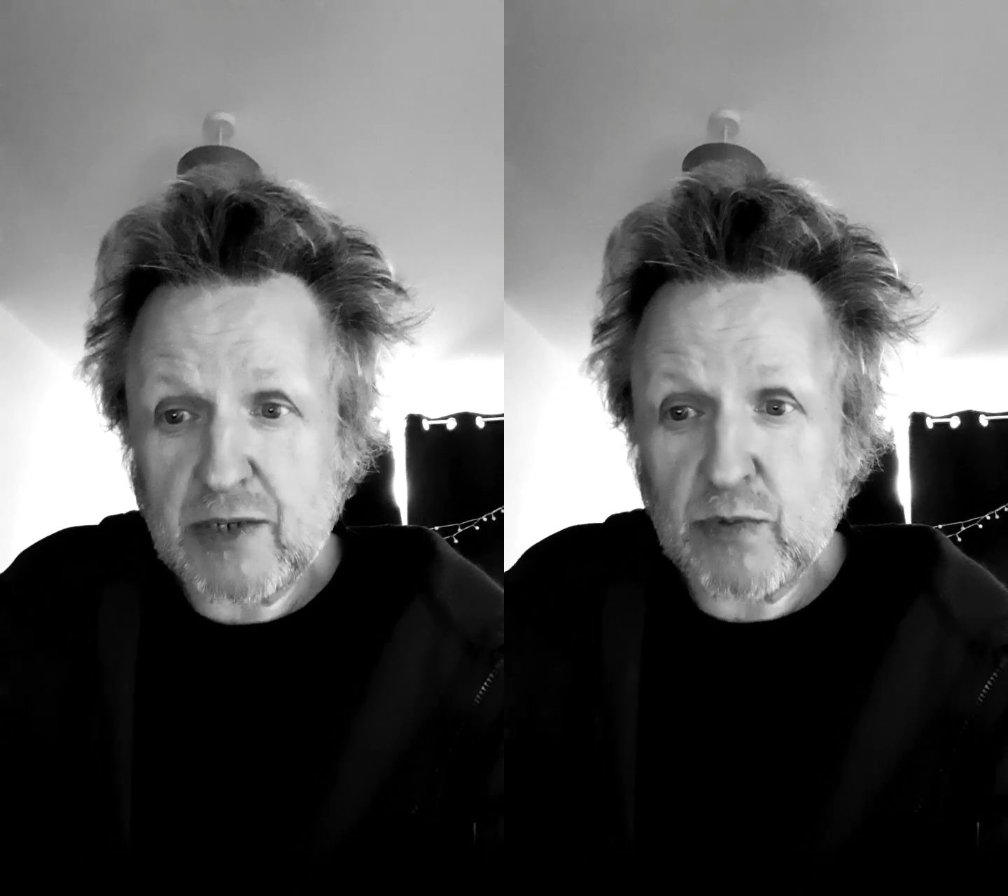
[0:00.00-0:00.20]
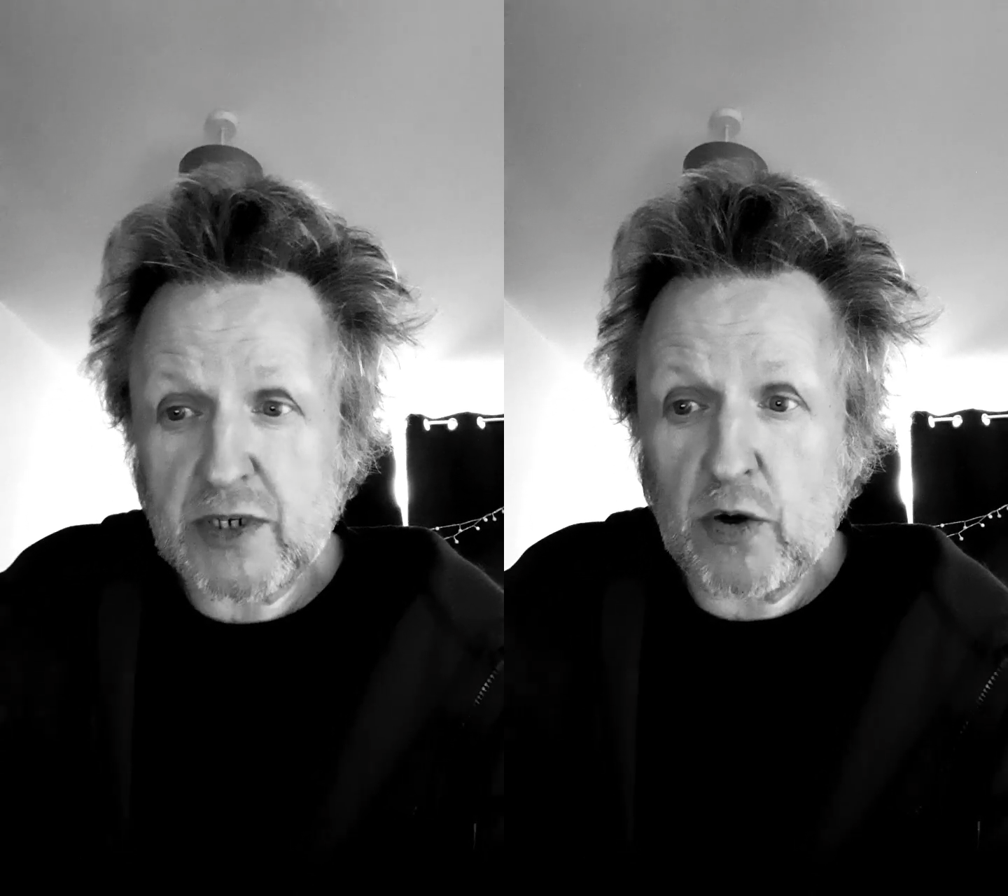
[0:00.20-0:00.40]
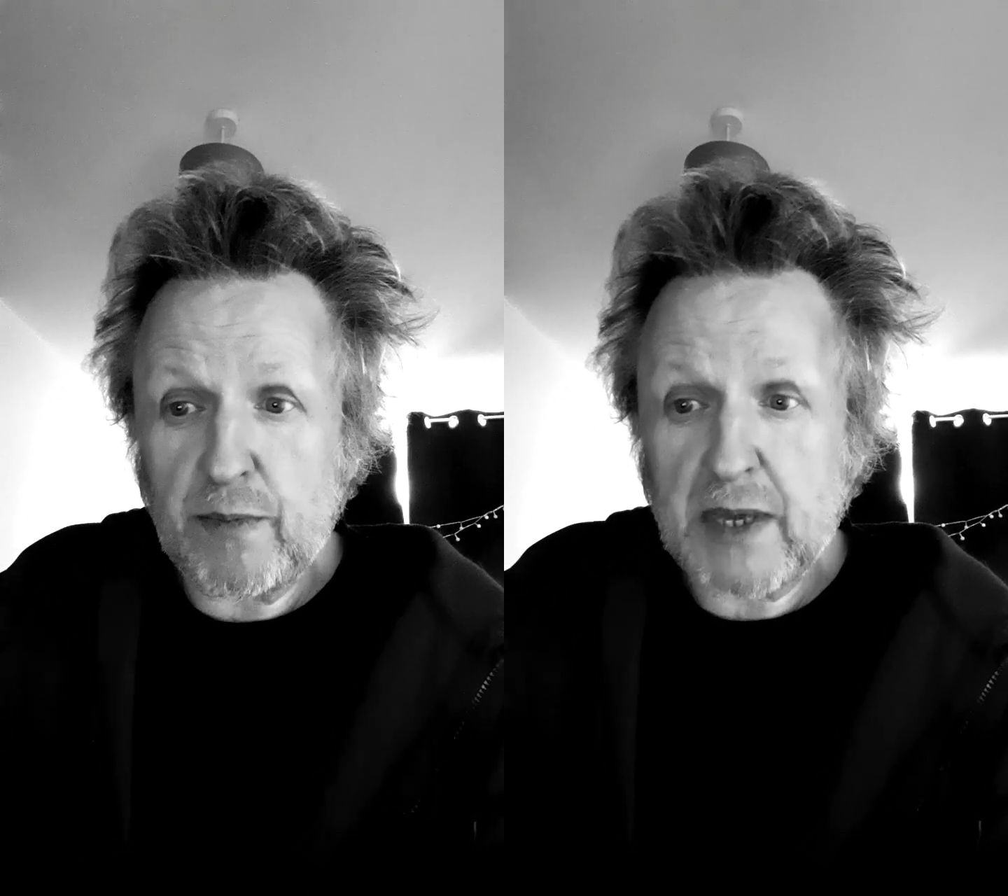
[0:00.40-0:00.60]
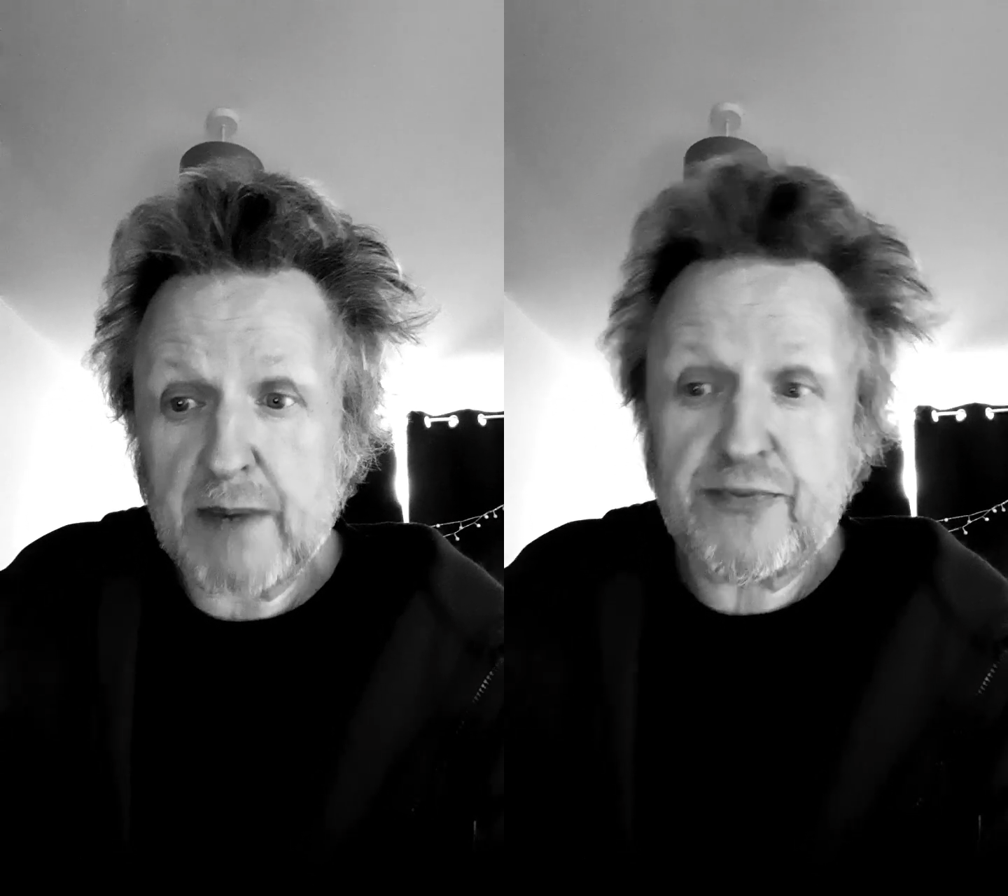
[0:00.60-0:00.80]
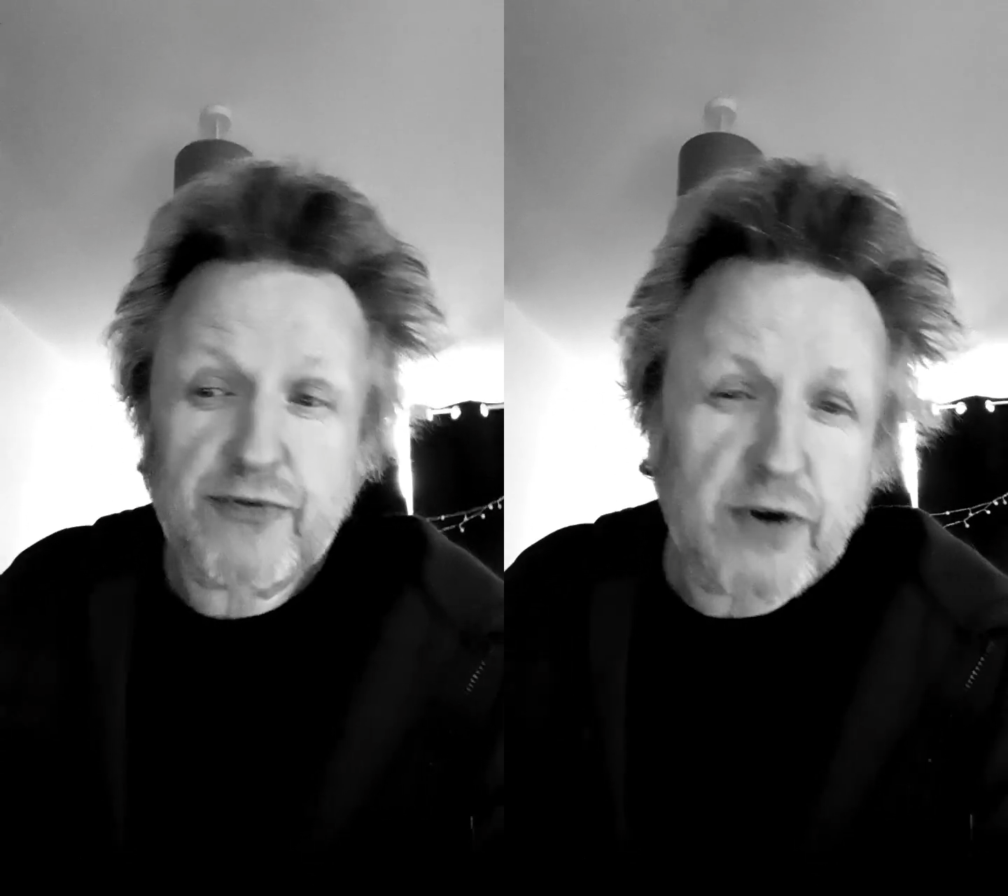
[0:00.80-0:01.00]
it would not be
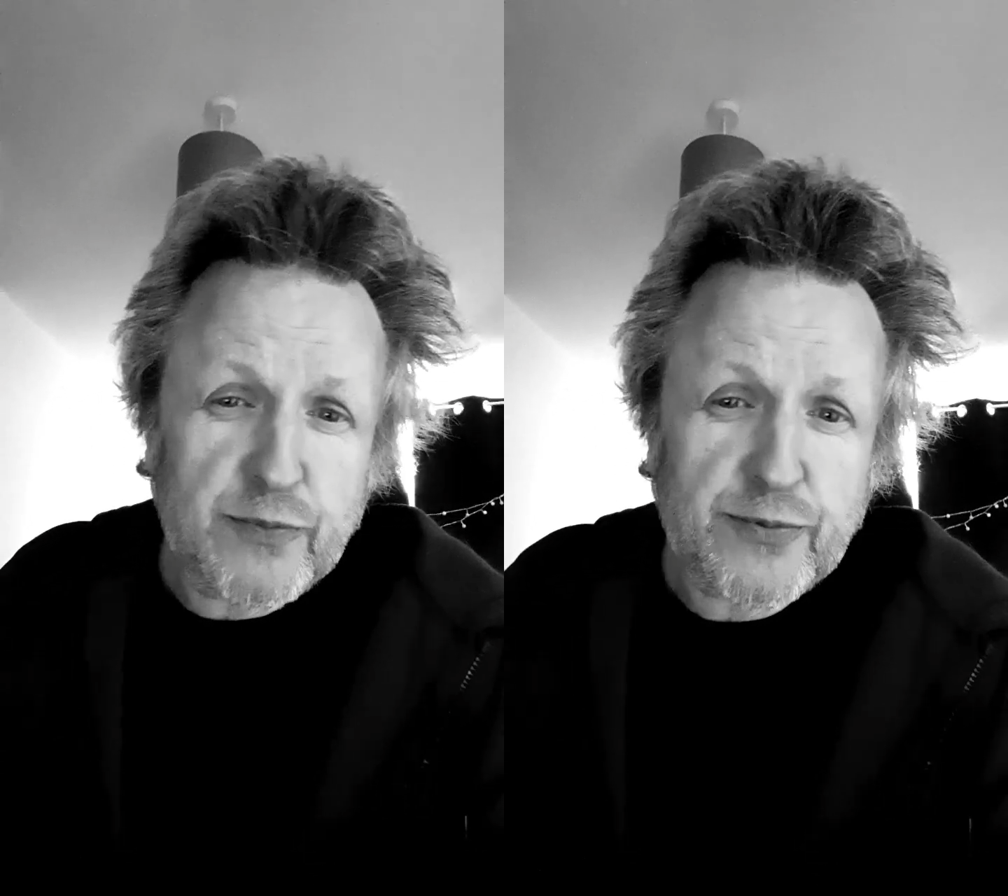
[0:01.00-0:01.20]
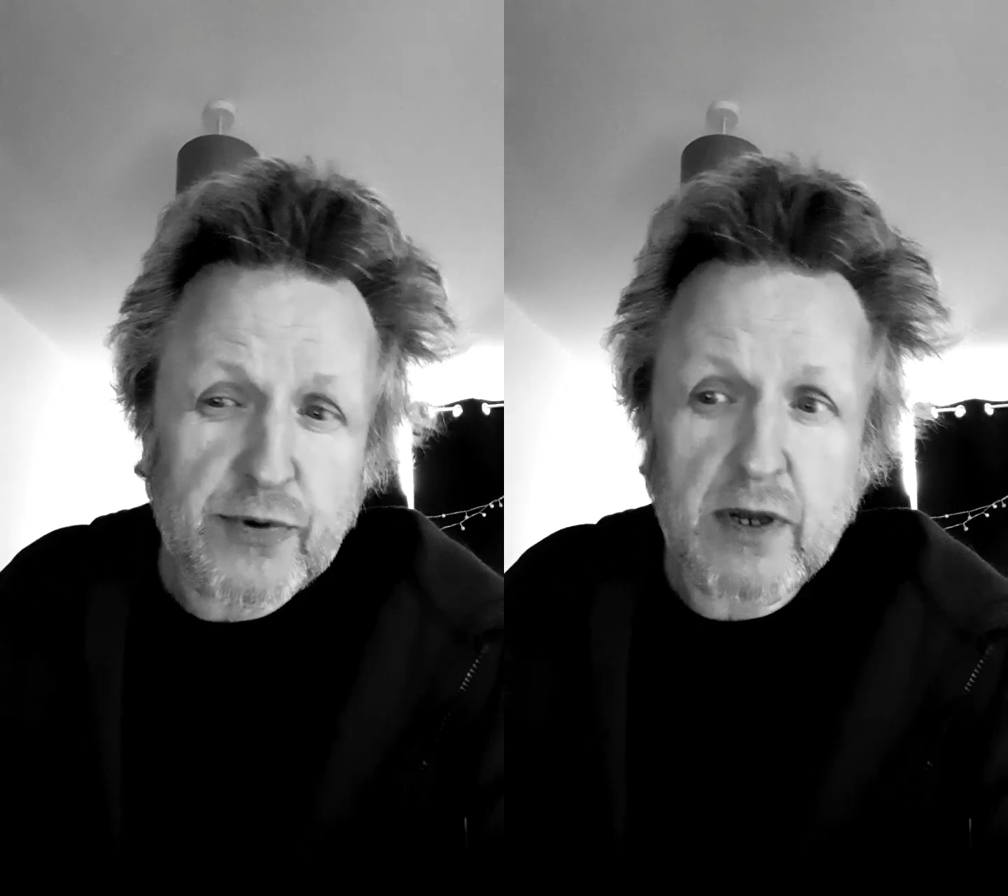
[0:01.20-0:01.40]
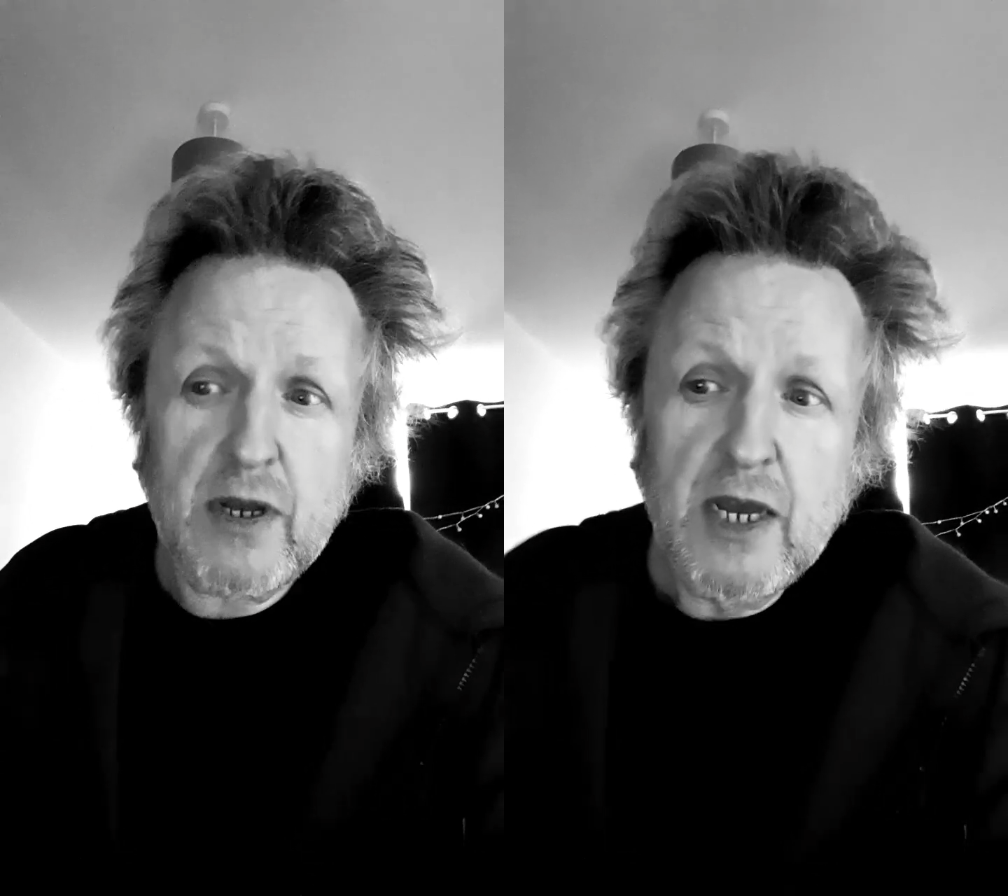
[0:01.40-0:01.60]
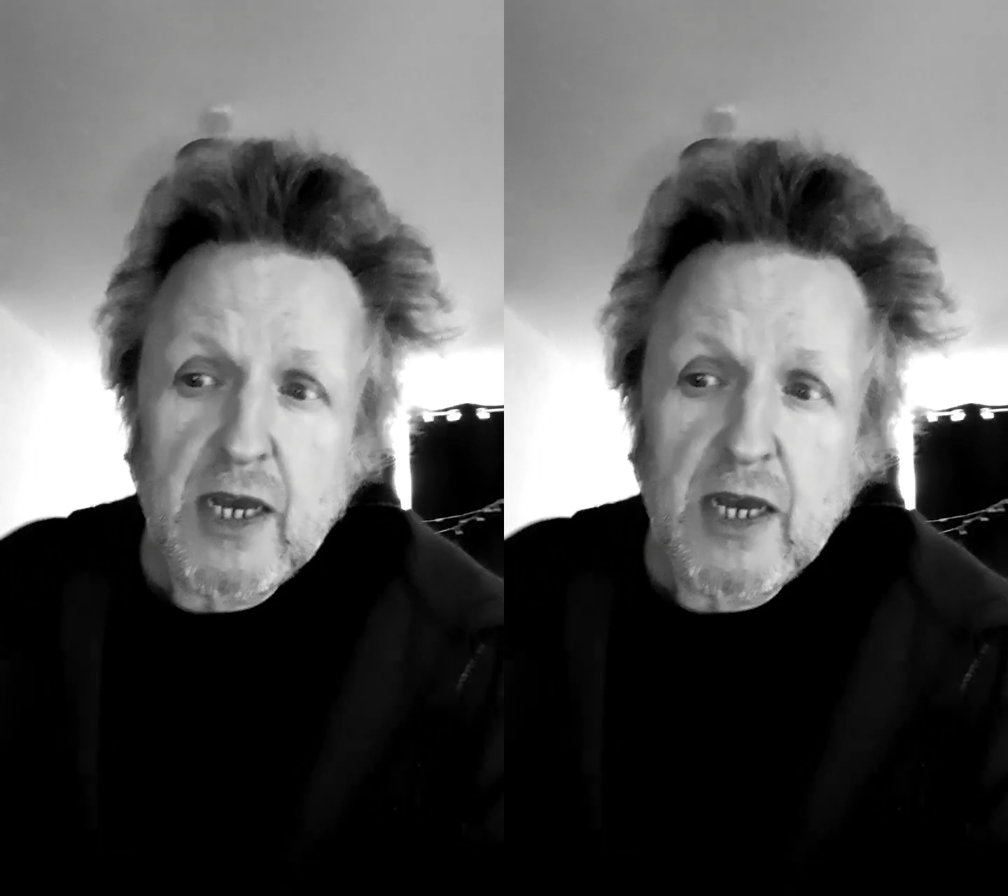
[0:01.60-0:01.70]
appropriate